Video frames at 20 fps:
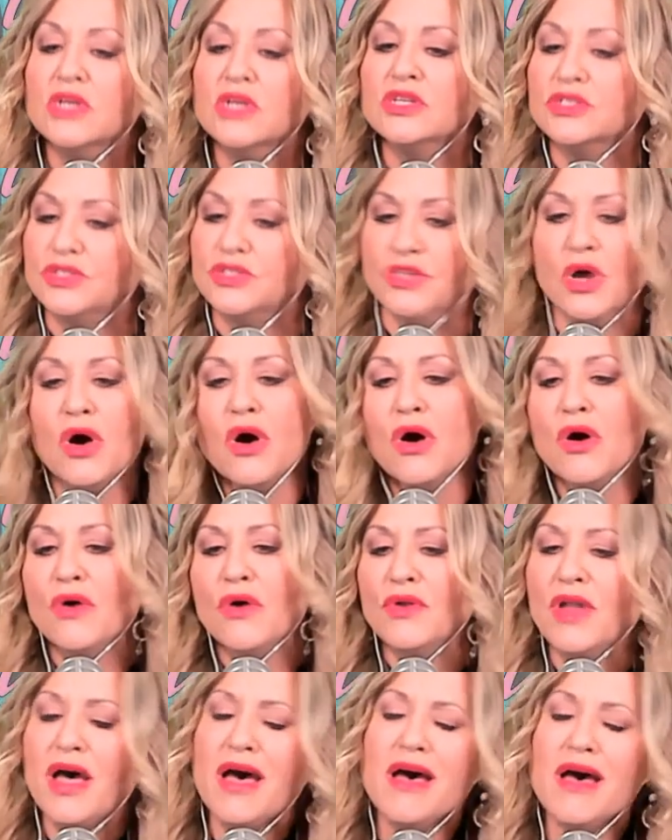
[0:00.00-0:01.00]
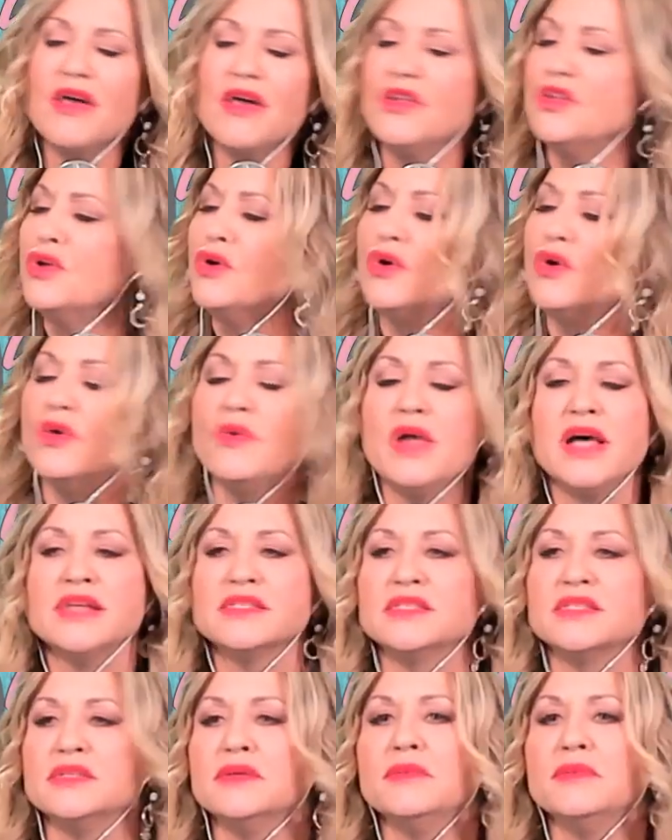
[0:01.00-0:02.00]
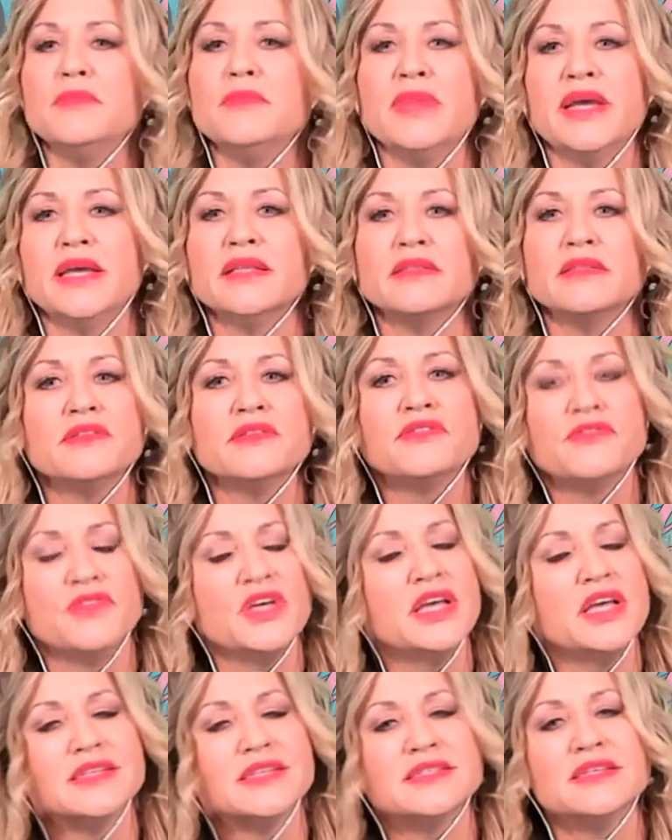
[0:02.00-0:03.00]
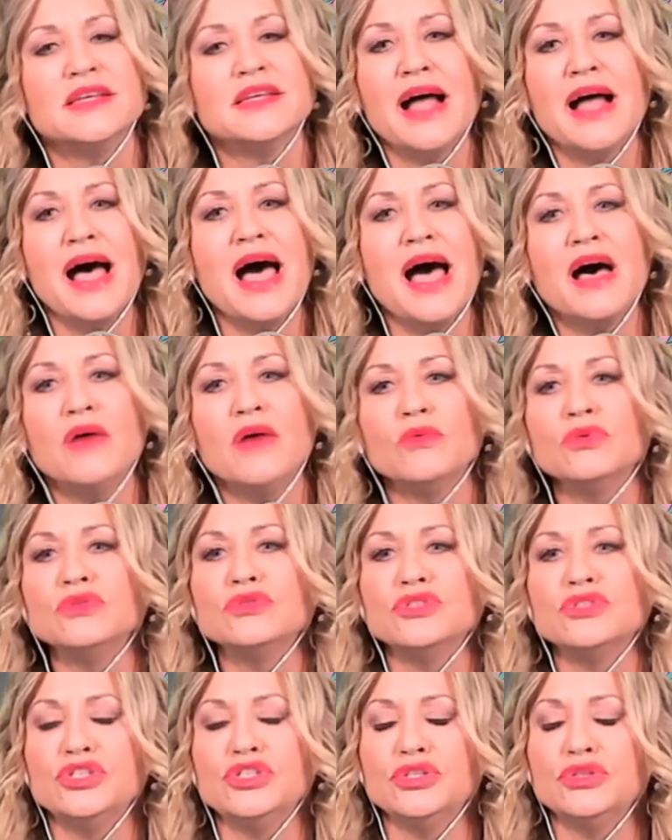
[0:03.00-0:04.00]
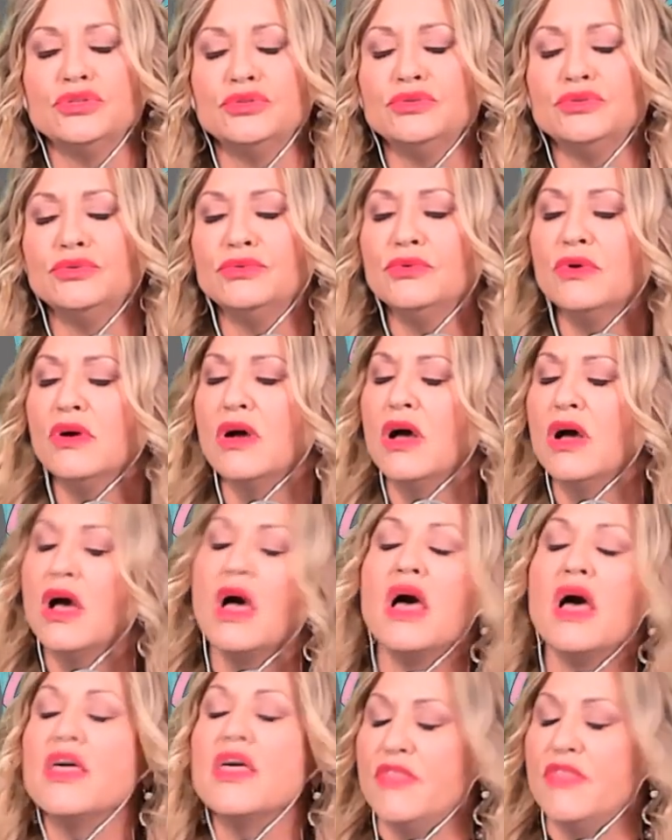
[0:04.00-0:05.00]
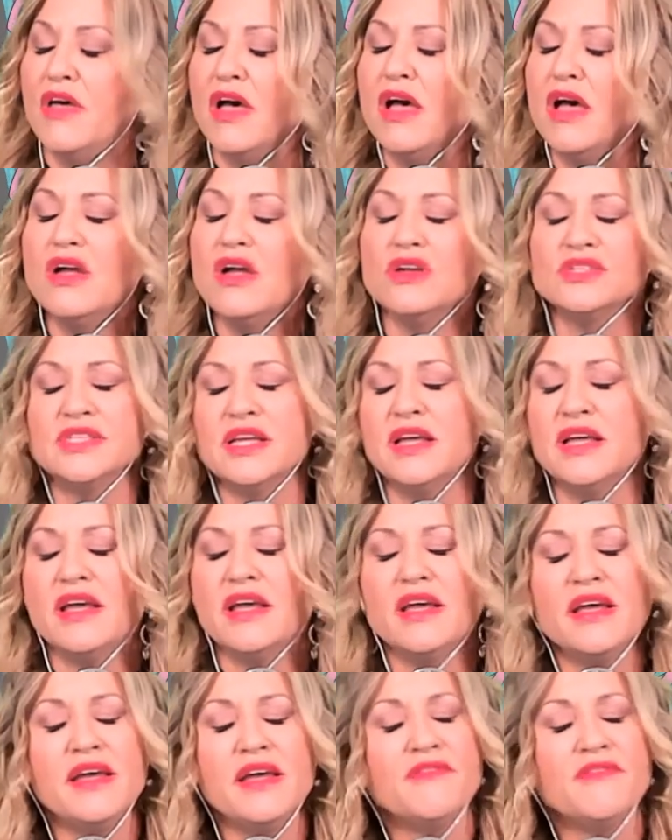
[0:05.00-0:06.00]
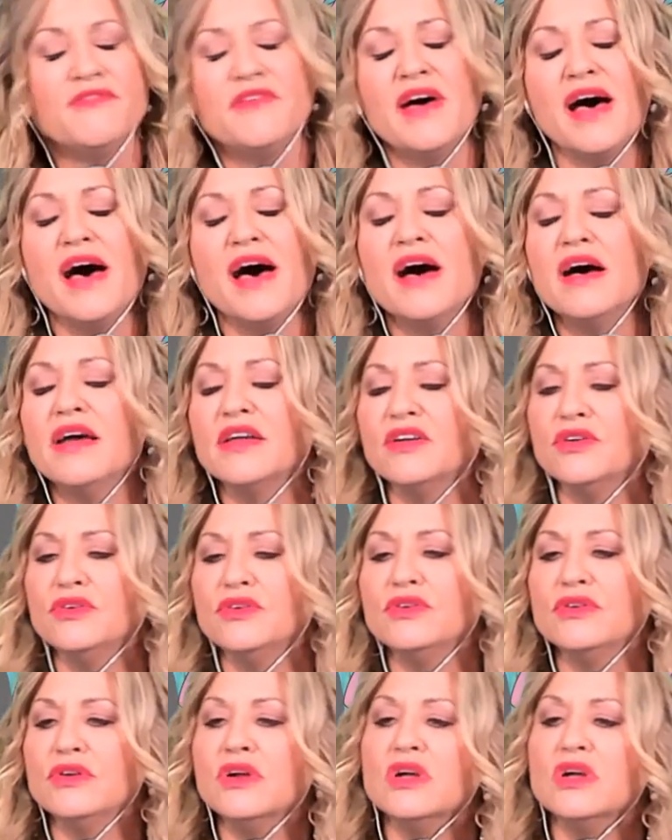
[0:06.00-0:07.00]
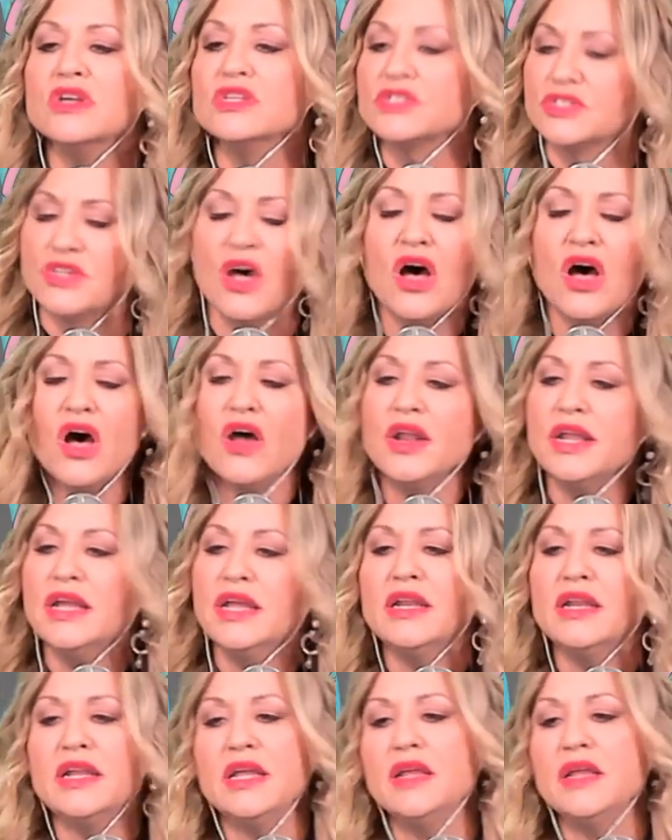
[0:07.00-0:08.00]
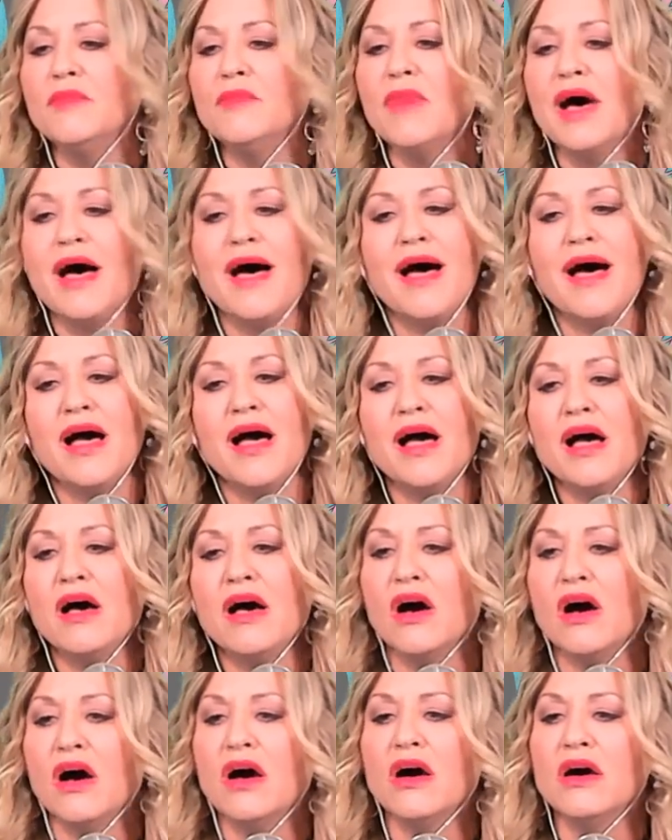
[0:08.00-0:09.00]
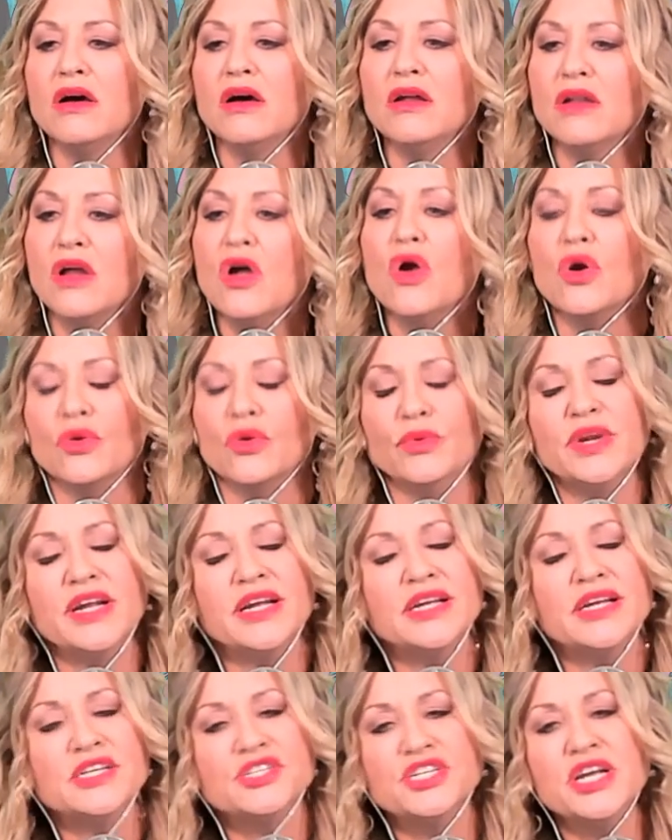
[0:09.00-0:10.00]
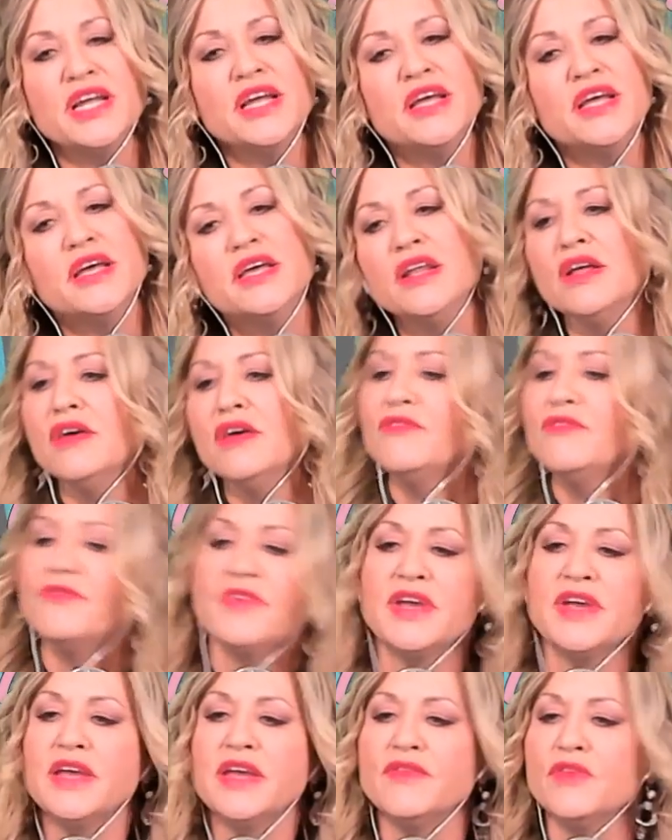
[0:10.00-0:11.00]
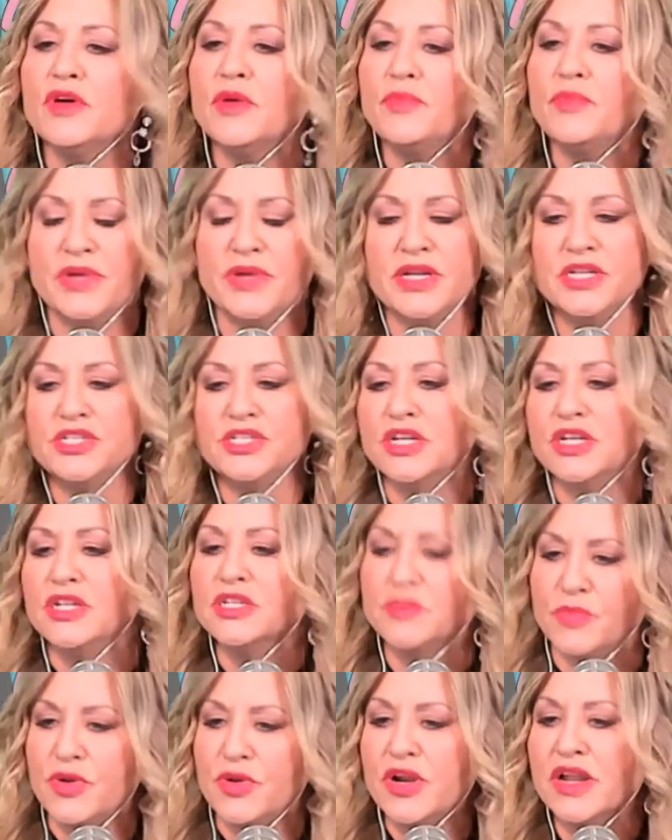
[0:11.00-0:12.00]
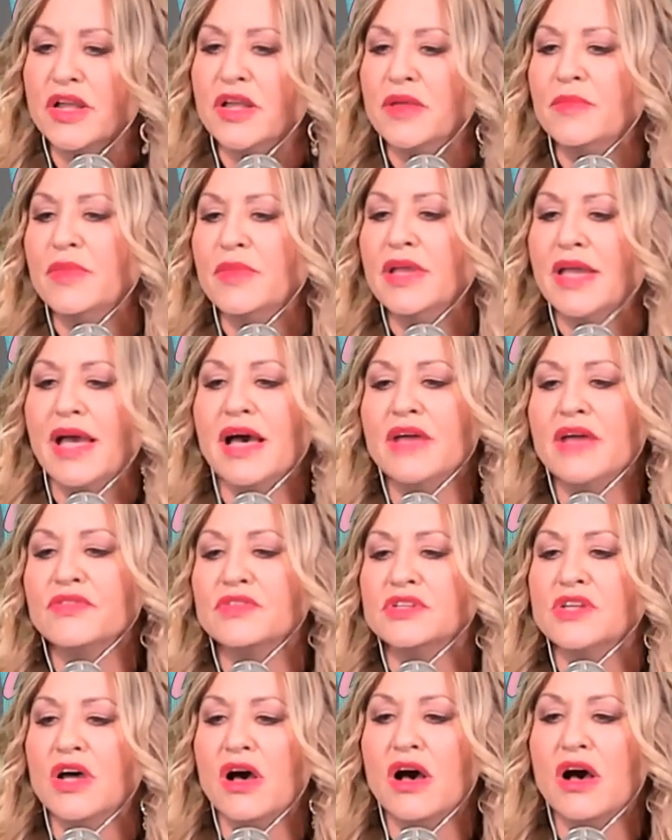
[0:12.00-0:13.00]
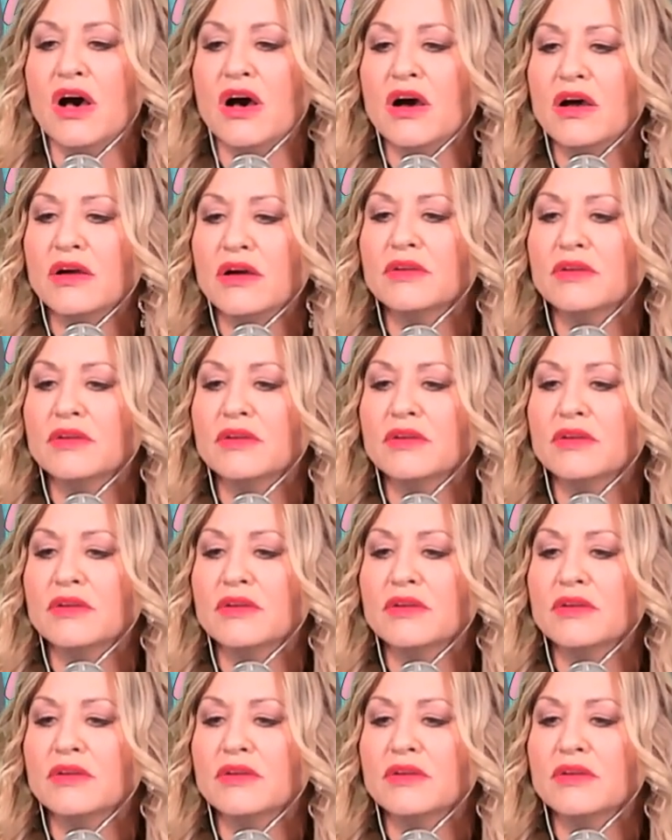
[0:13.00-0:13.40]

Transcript: Don't underestimate the things that I will do. There's a fire starting in my heart, reaching a fever pitch, and it's bringing me out the dark.